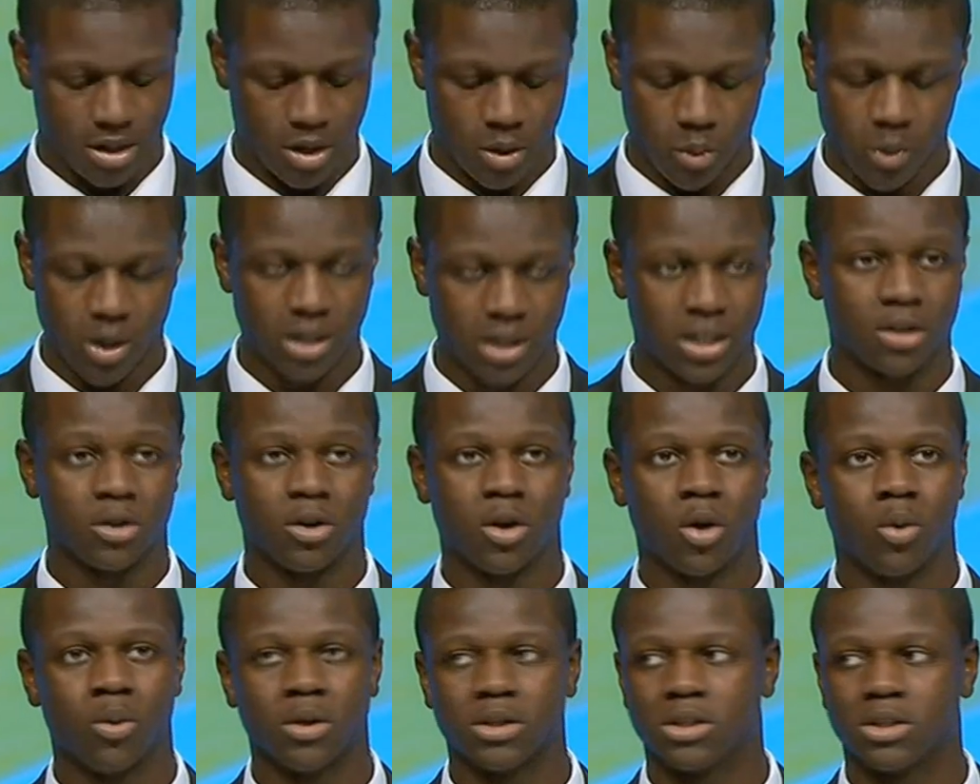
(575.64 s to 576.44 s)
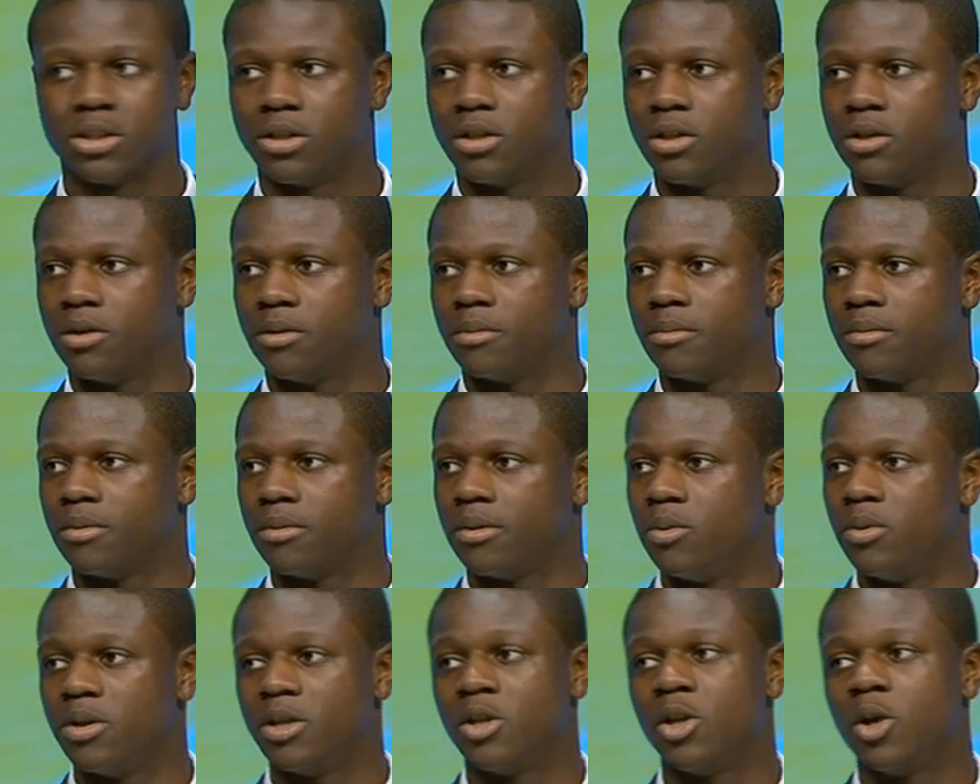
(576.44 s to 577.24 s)
we didn't know what to do.
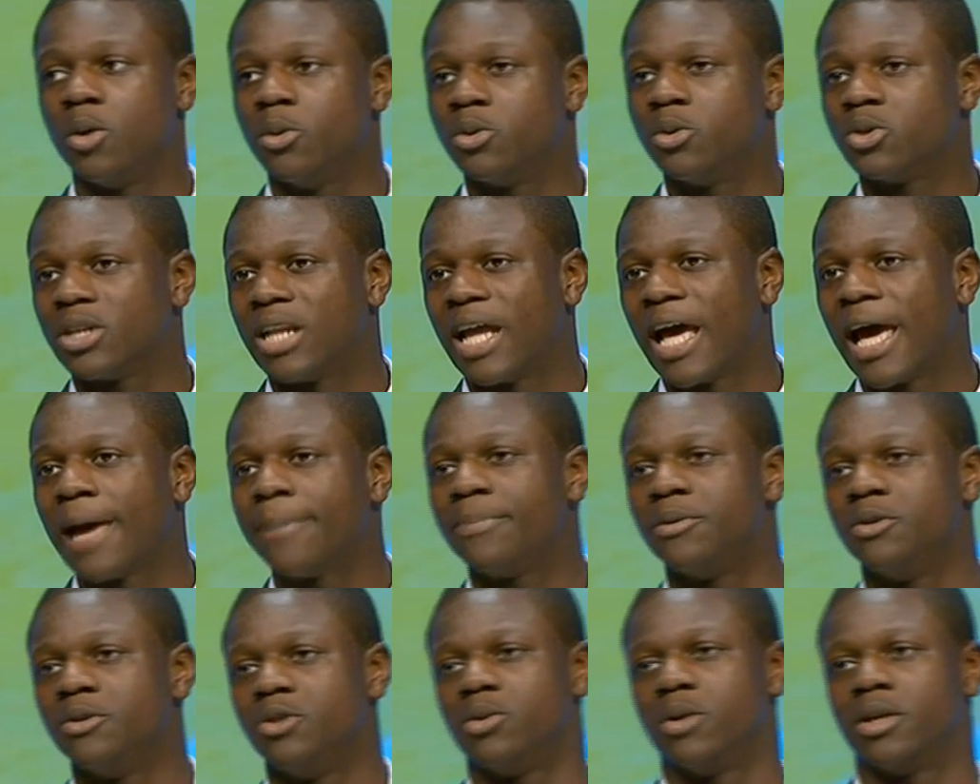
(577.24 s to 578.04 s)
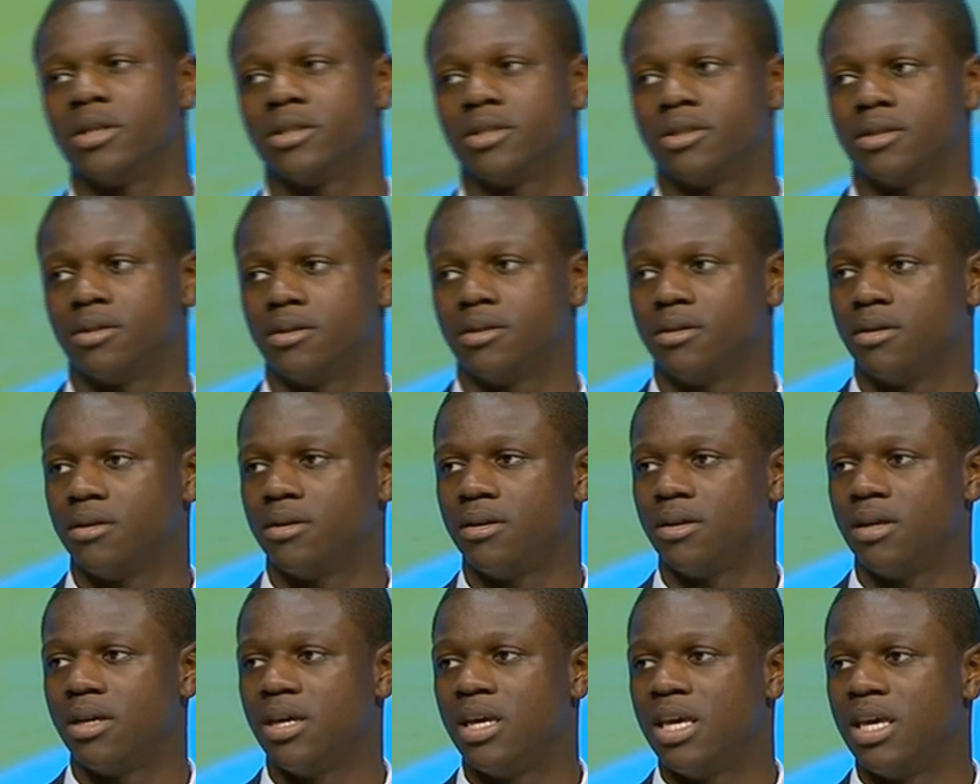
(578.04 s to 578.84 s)
We didn't know what was going to happen to us,
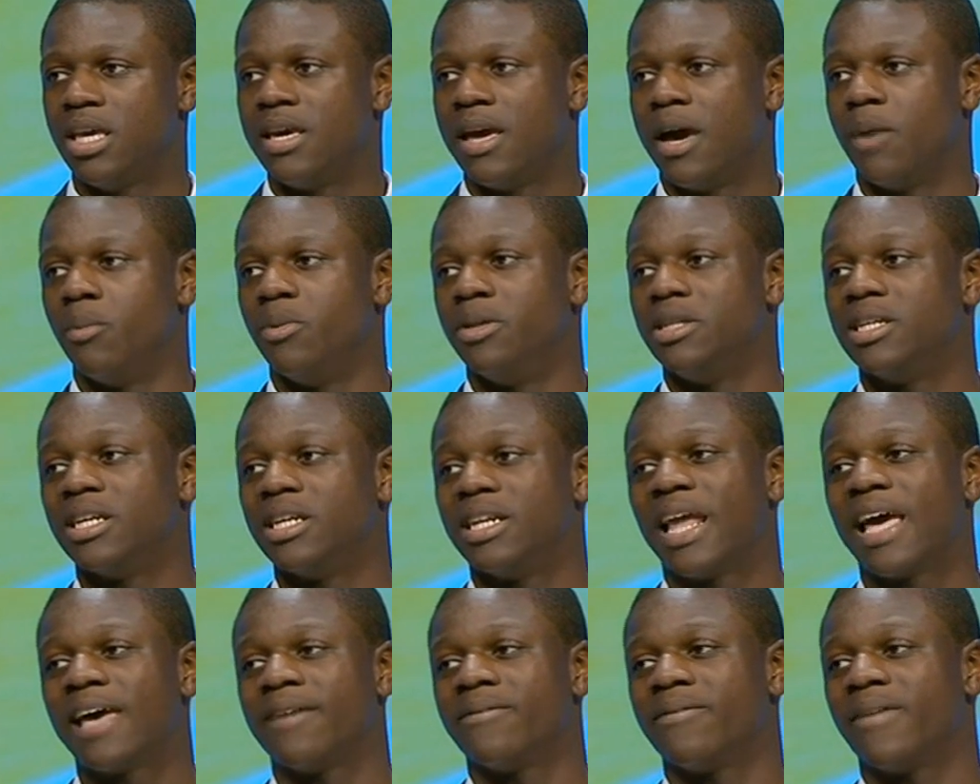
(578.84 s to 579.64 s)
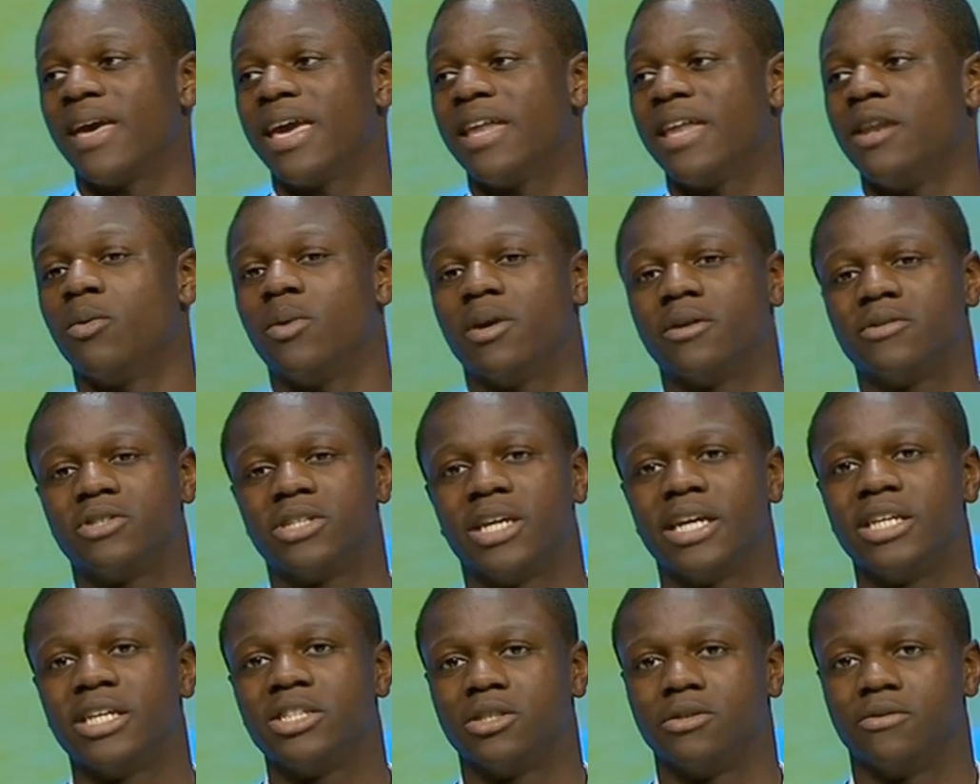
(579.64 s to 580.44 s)
and we didn't have any way of
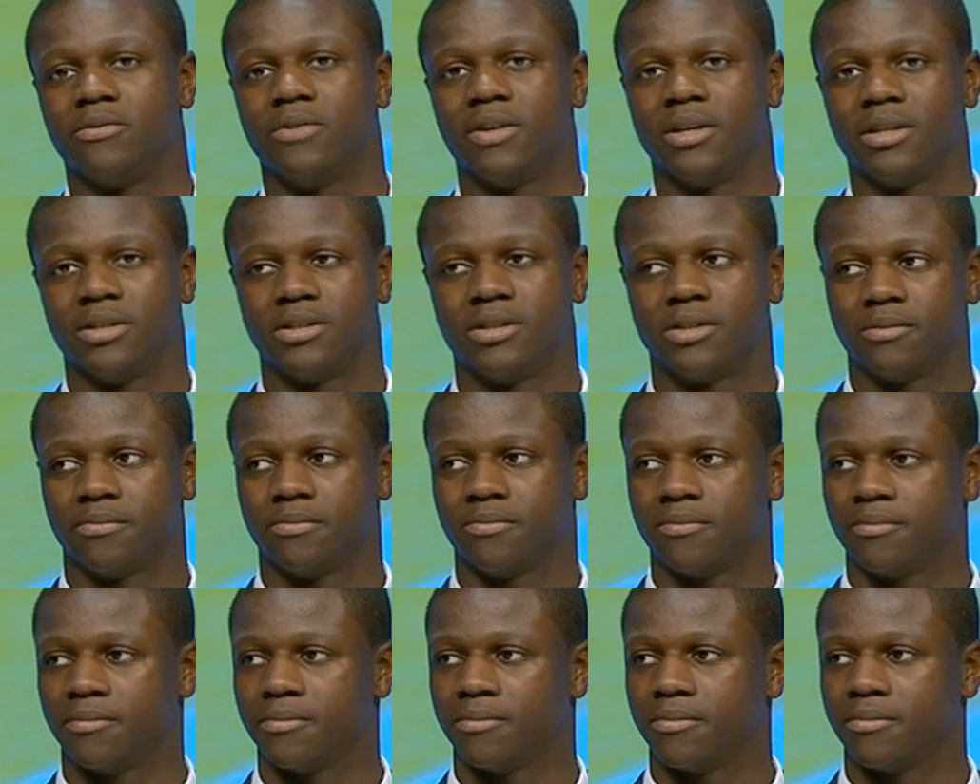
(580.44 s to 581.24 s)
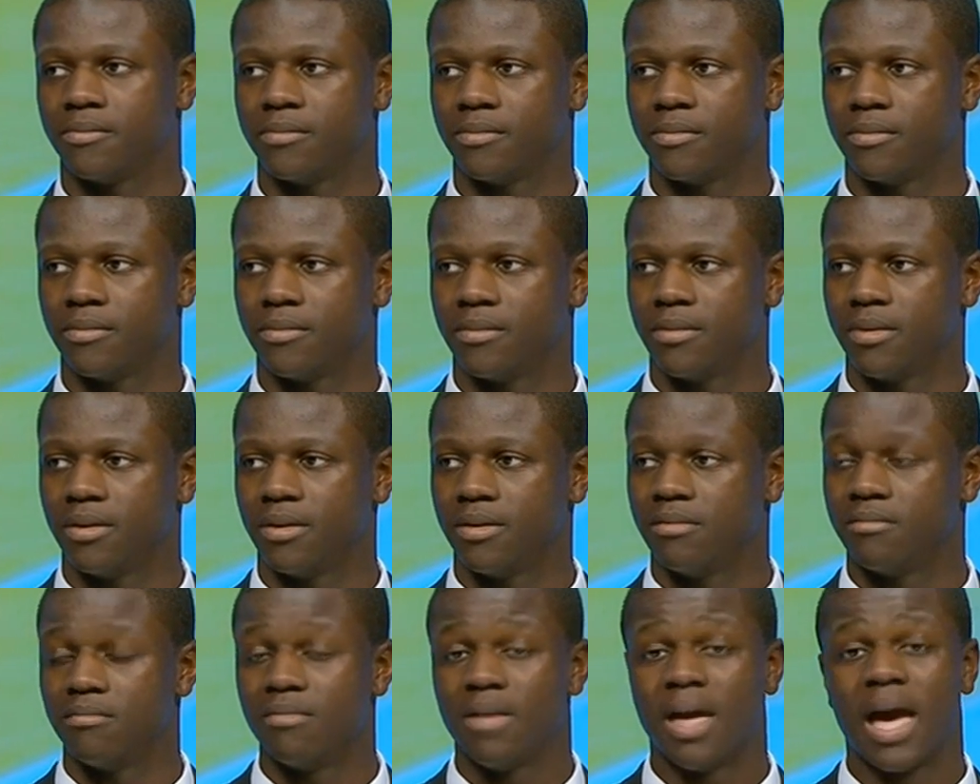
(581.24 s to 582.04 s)
changing things.
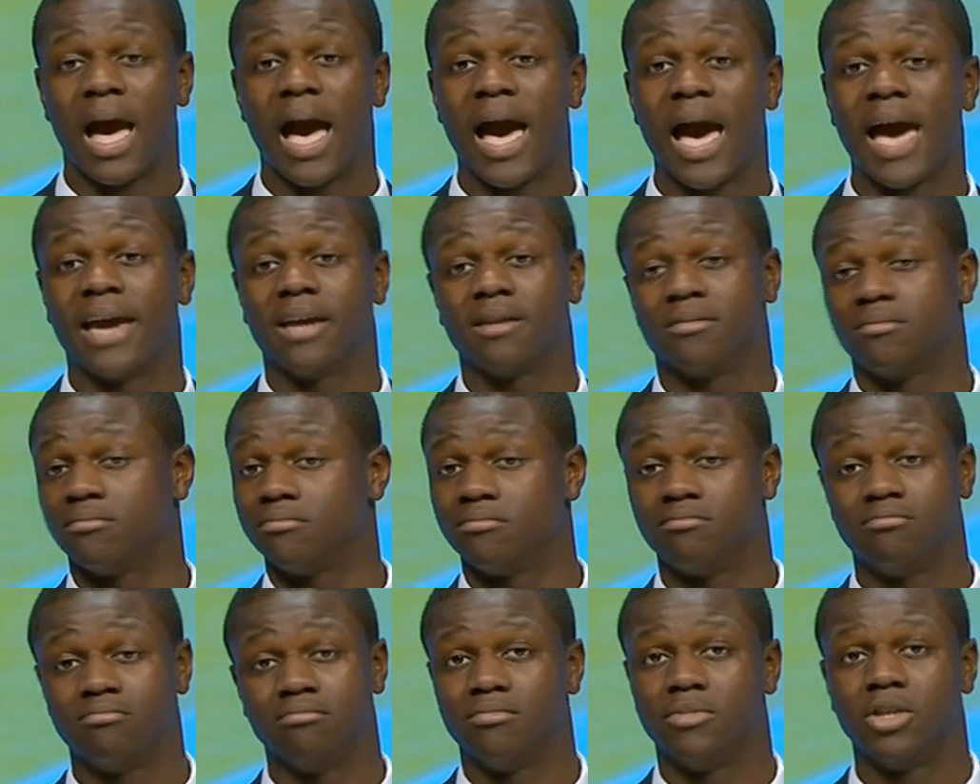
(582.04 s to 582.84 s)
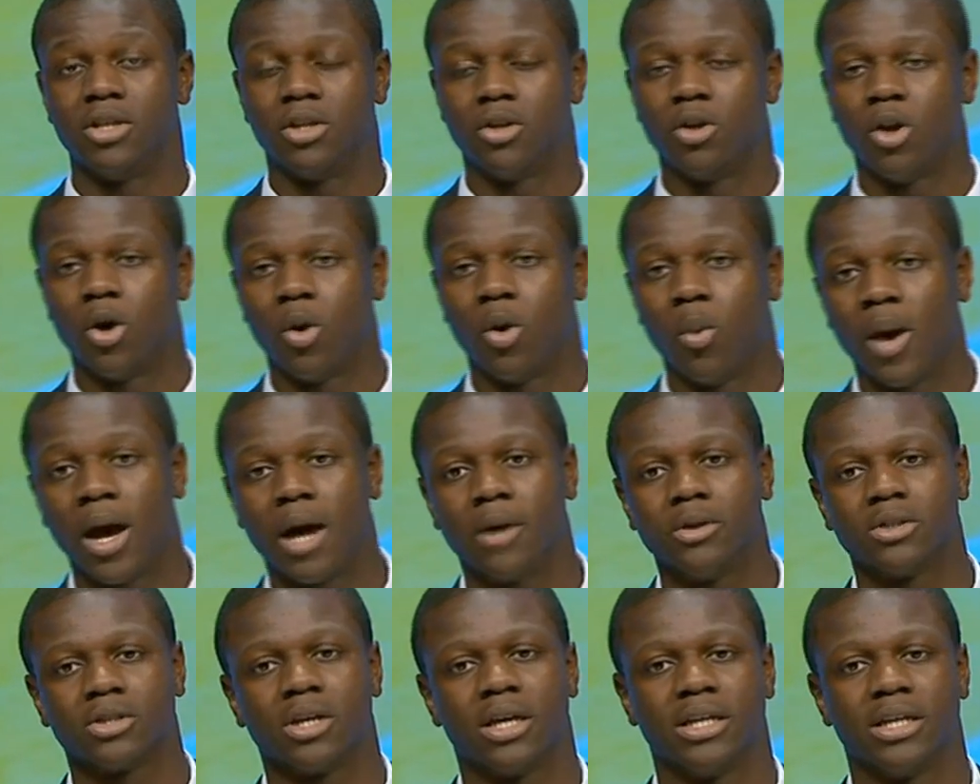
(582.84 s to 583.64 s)
I didn't know where I
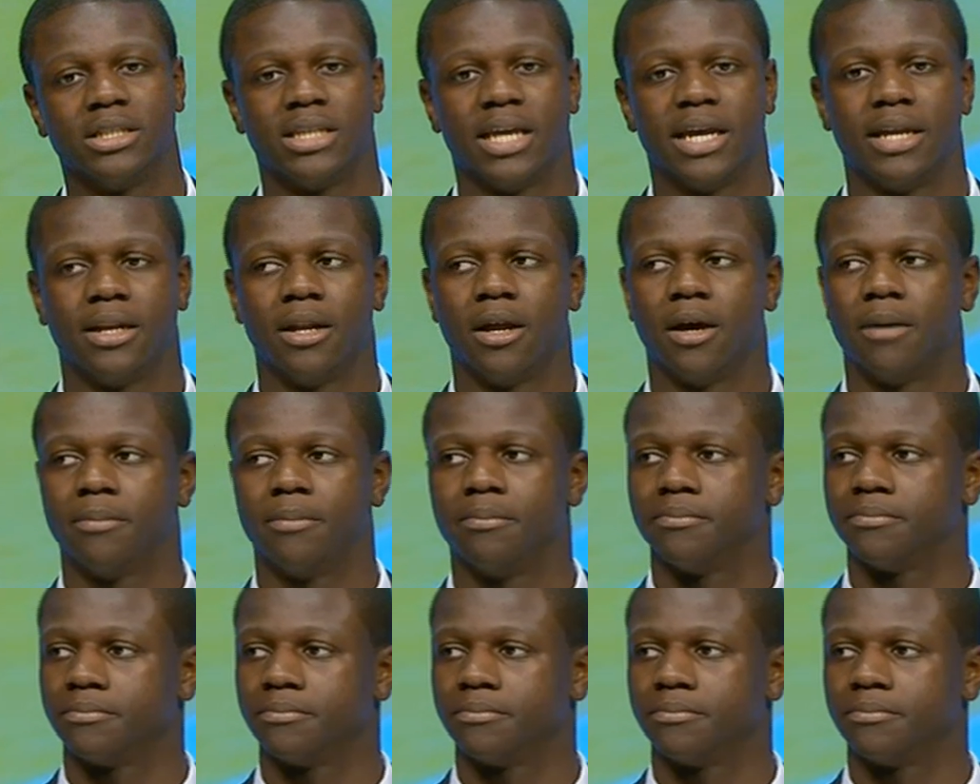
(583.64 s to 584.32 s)
was going to end up.